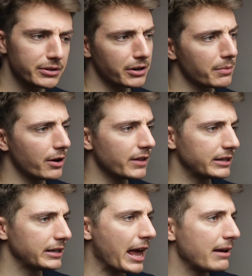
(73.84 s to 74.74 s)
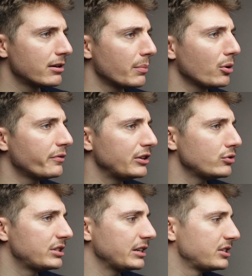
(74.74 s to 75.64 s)
talk about that today. A couple of
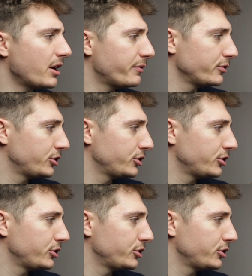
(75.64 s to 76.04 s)
interesting stuff for